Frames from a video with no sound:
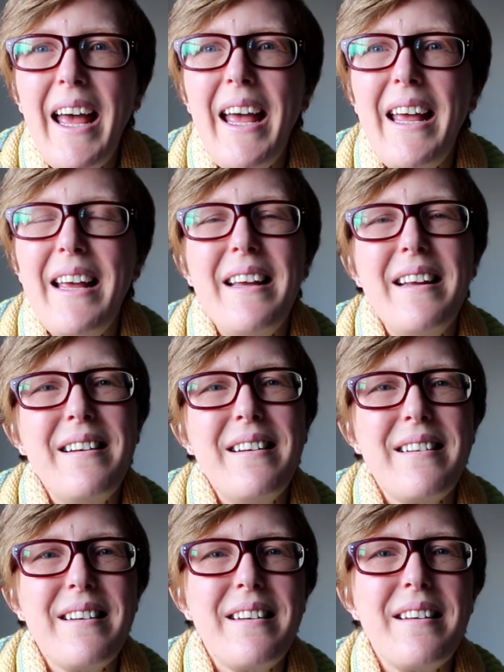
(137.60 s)

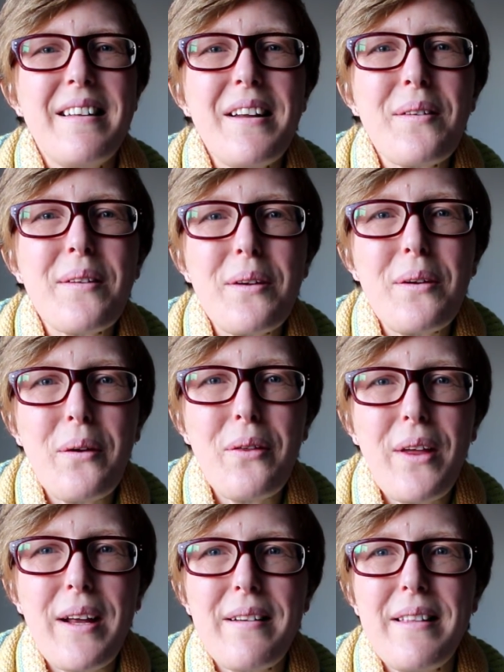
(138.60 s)
and to see all the new
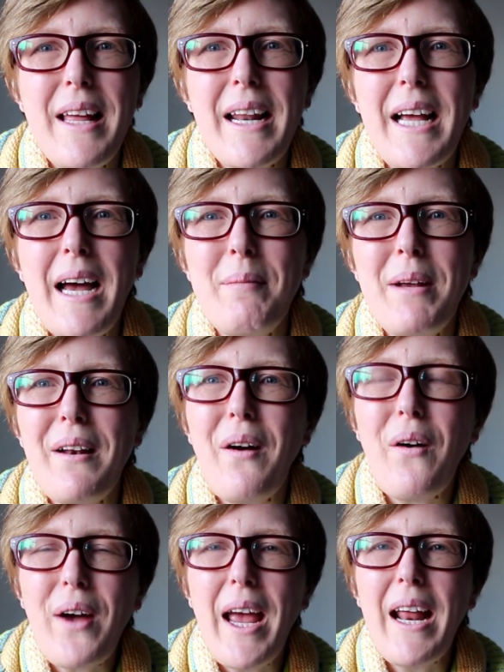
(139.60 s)
things that are coming
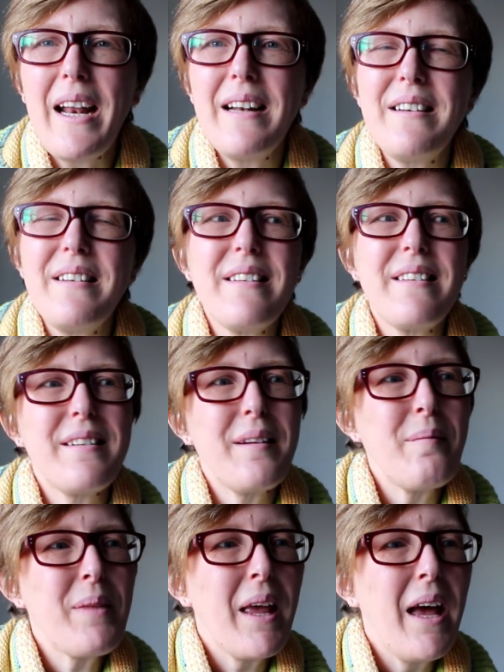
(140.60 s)
along and just
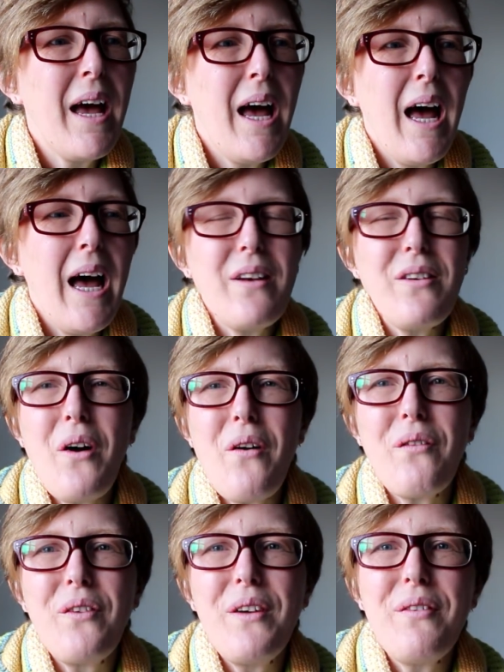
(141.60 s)
not
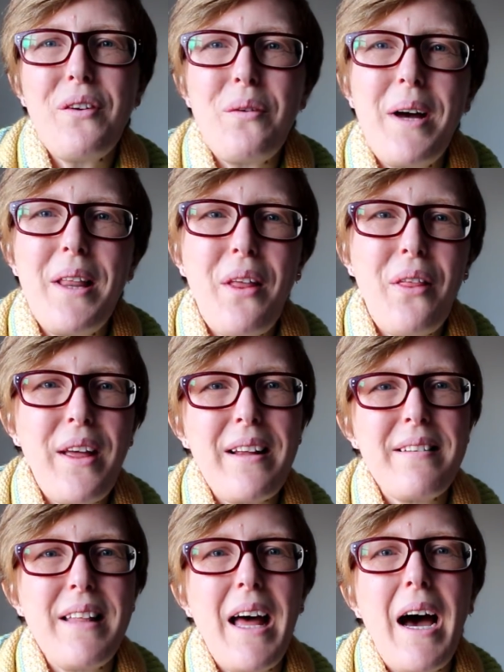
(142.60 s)
revel in the
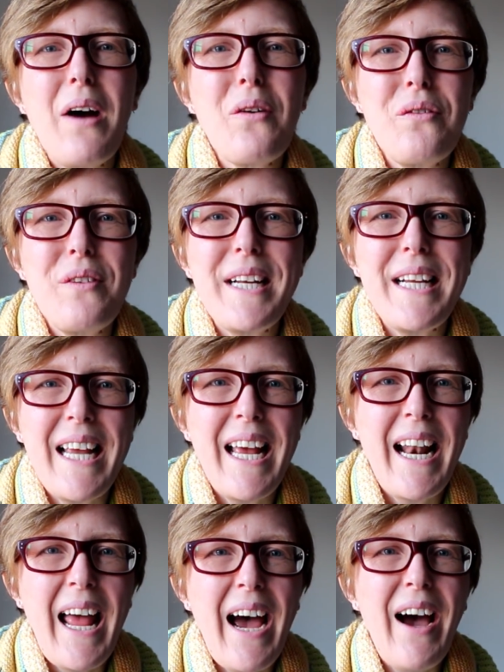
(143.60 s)
things that are already
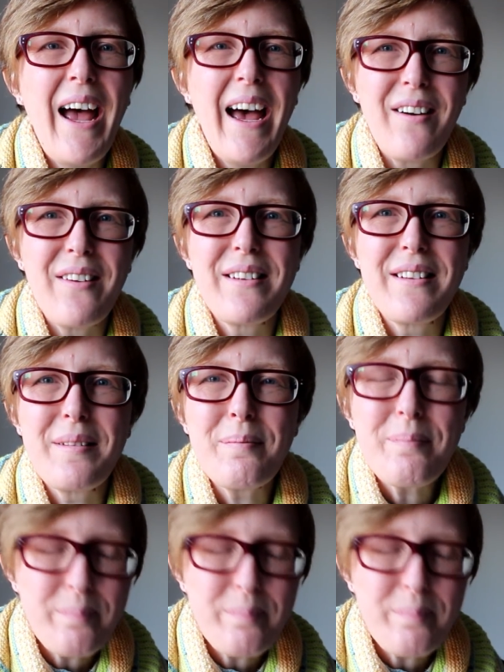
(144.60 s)
in our house.